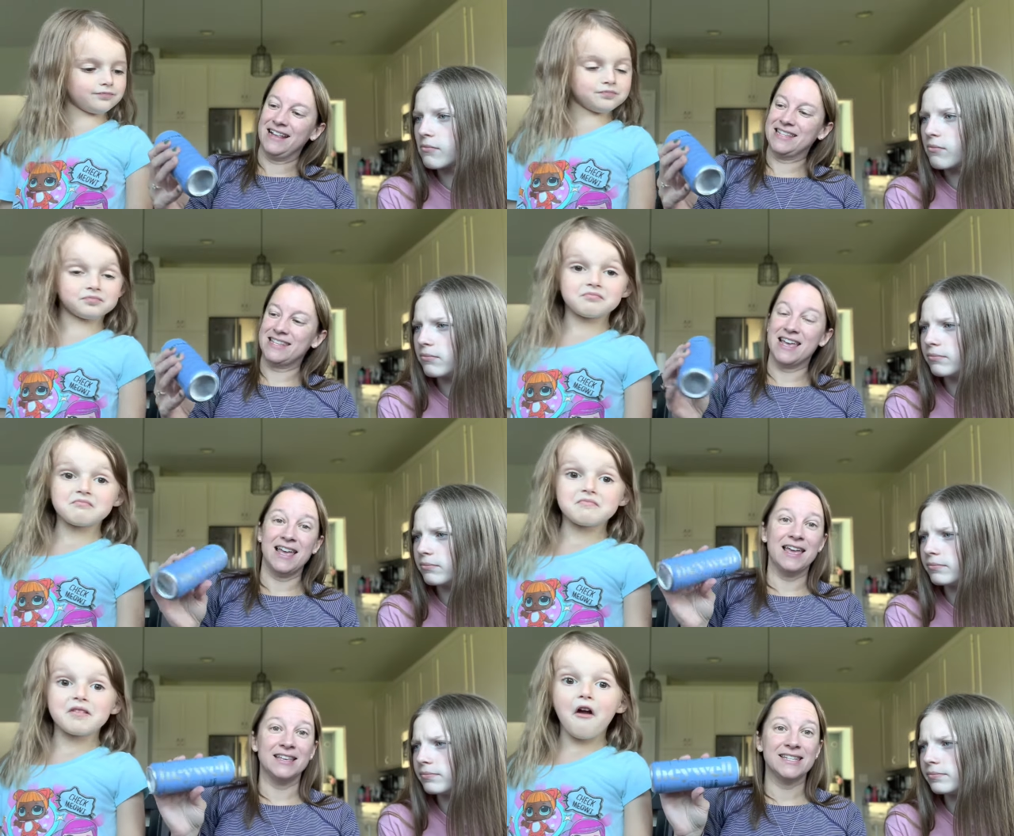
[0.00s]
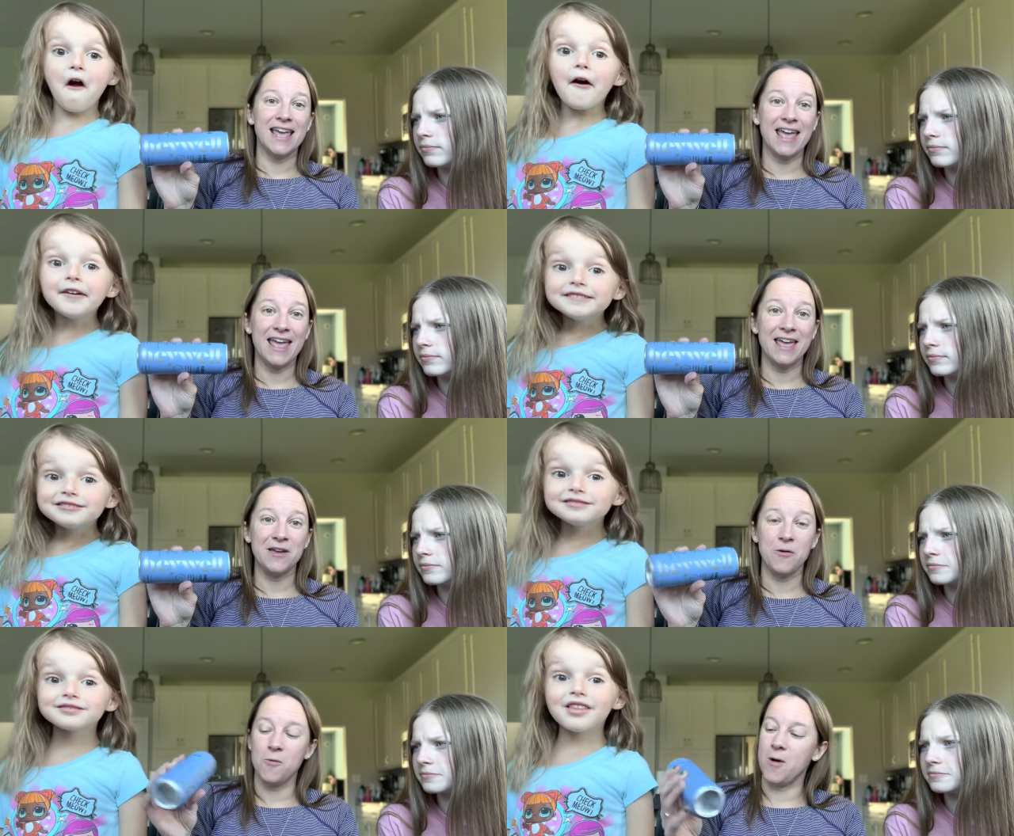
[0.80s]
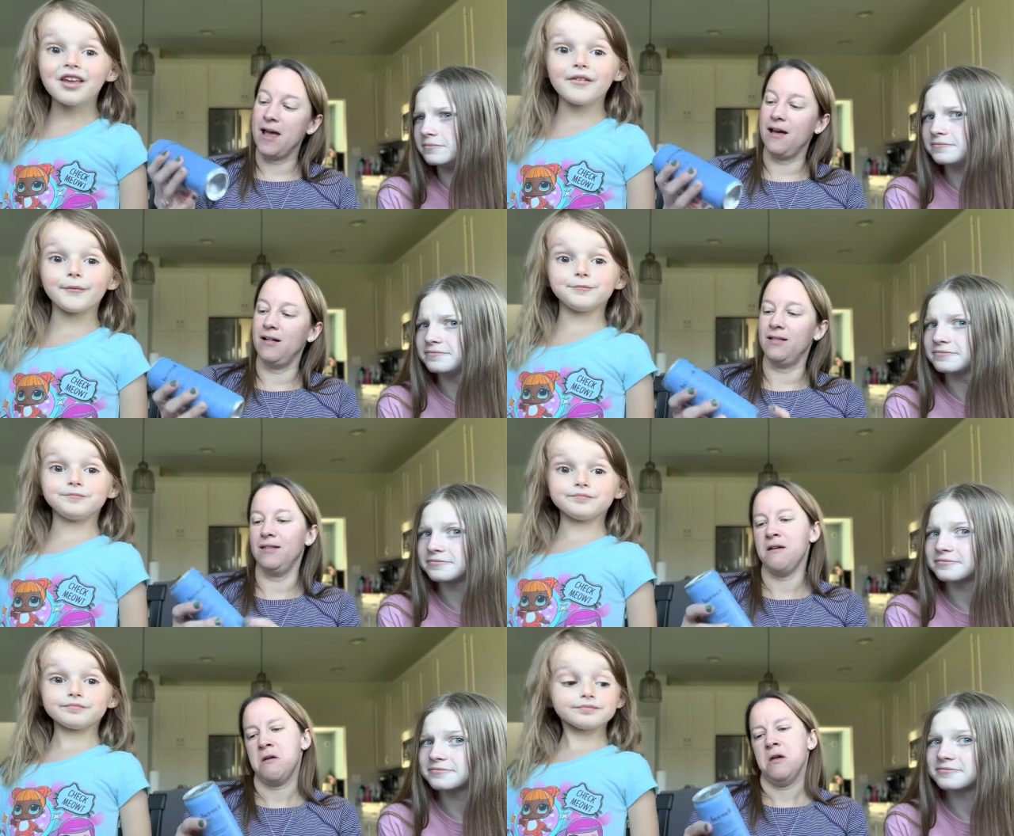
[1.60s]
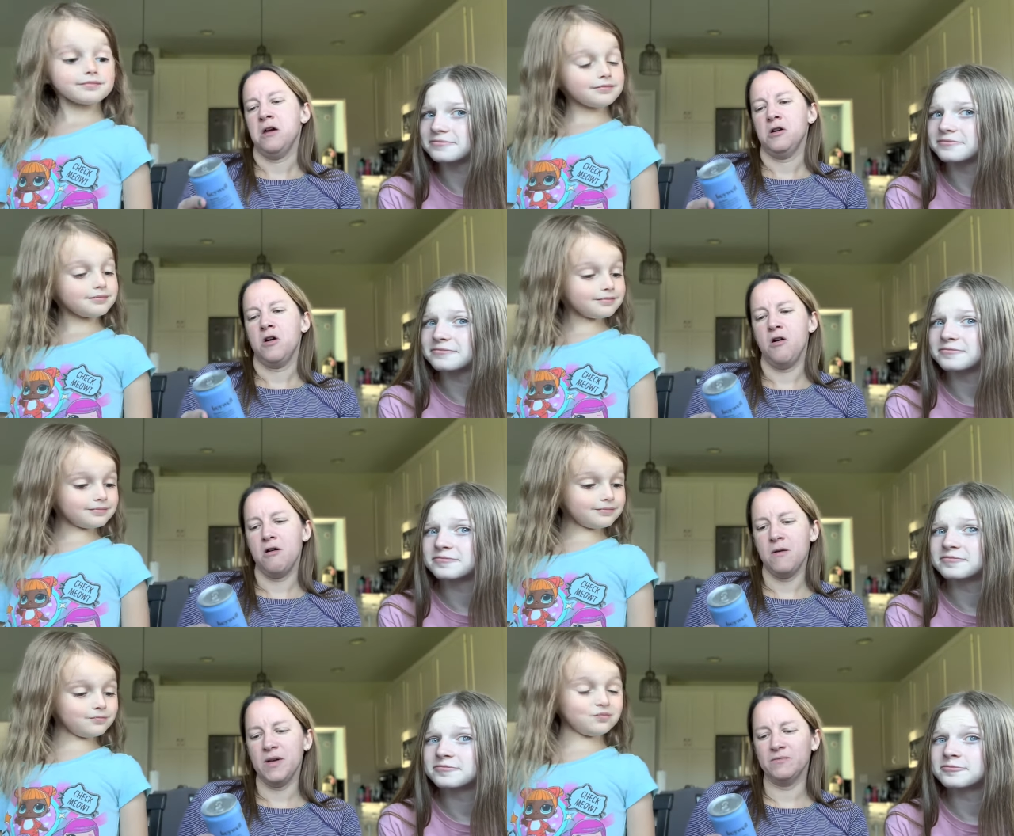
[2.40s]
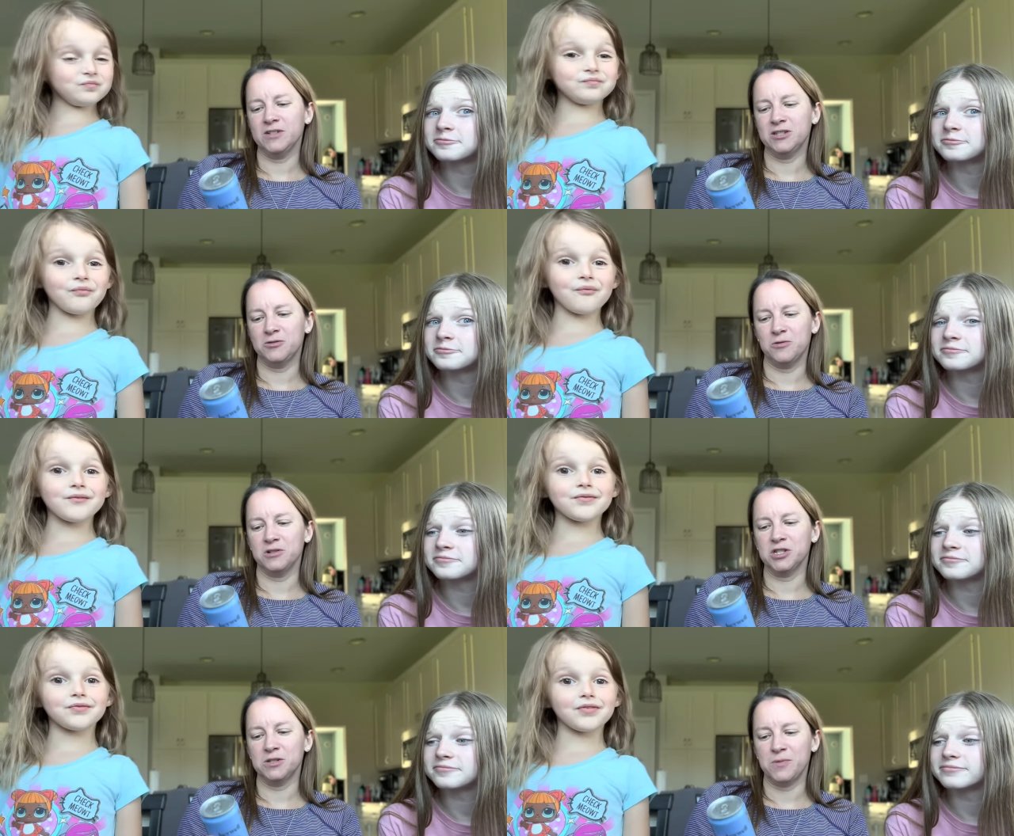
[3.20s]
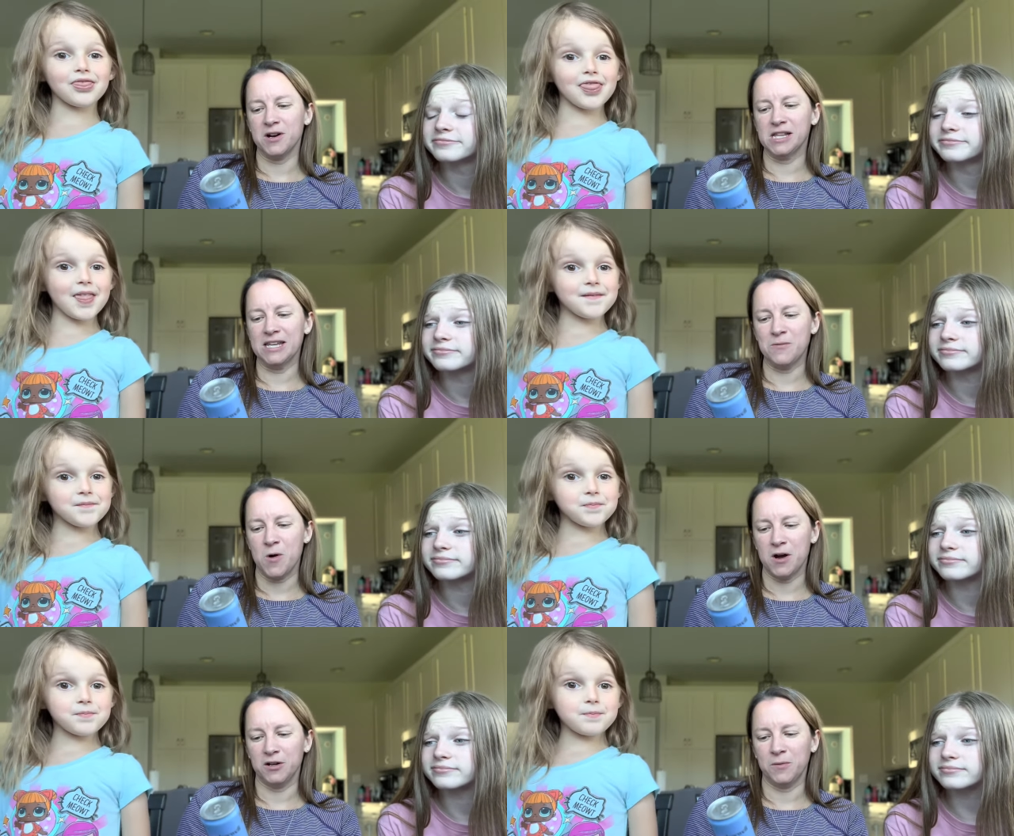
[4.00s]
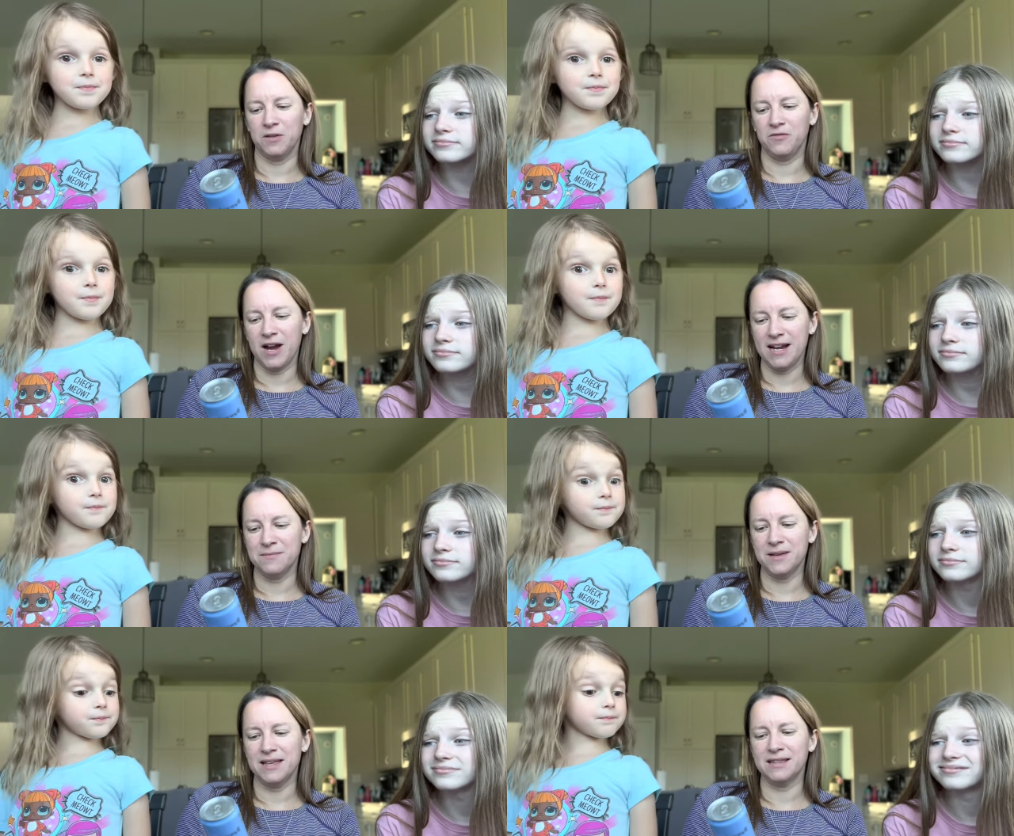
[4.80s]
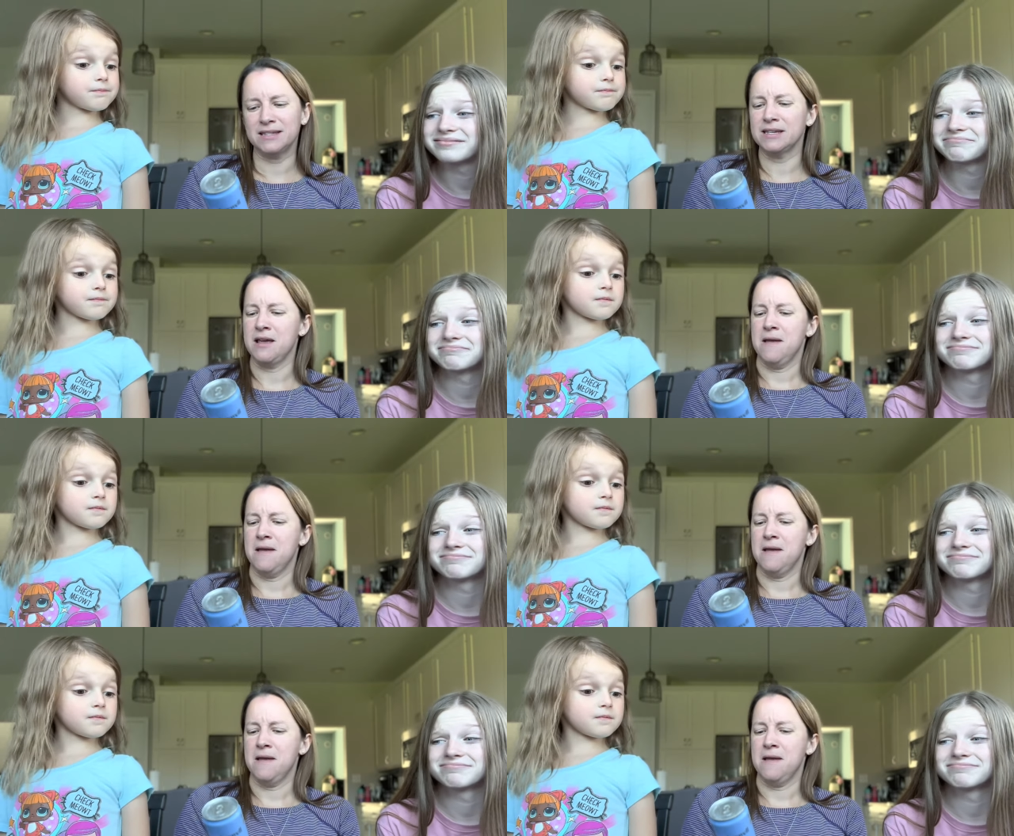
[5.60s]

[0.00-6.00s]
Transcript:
Speaker 1: It says Hey Well Calm and Restore Sparkling Water with Vitamins